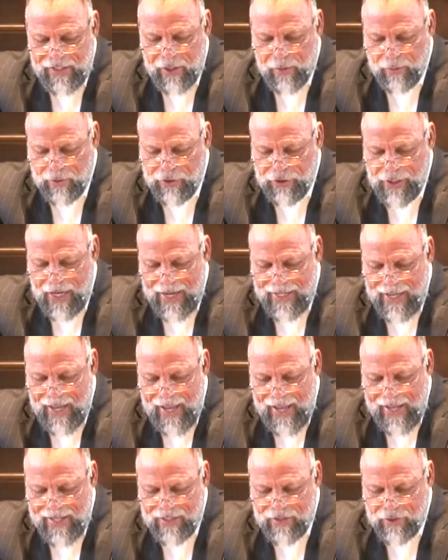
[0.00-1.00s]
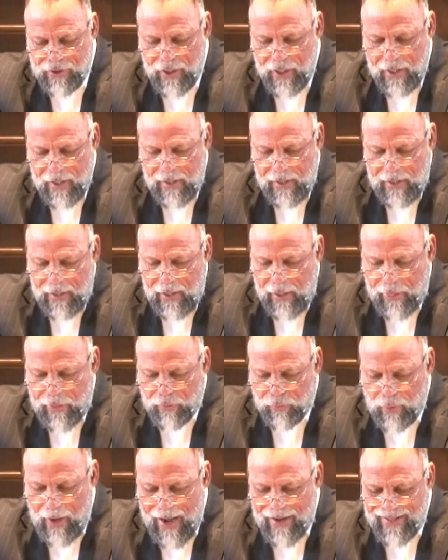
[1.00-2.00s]
He will shatter heads
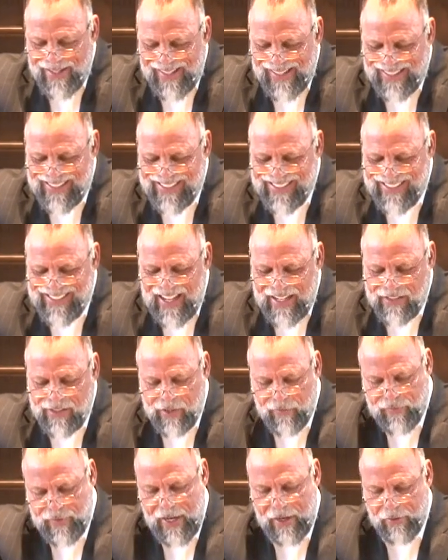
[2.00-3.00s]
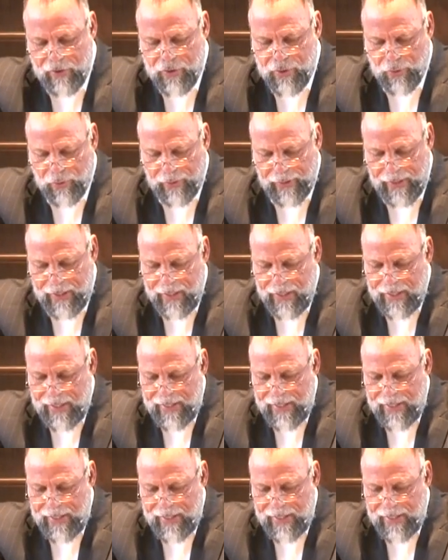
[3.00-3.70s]
throughout an extensive territory.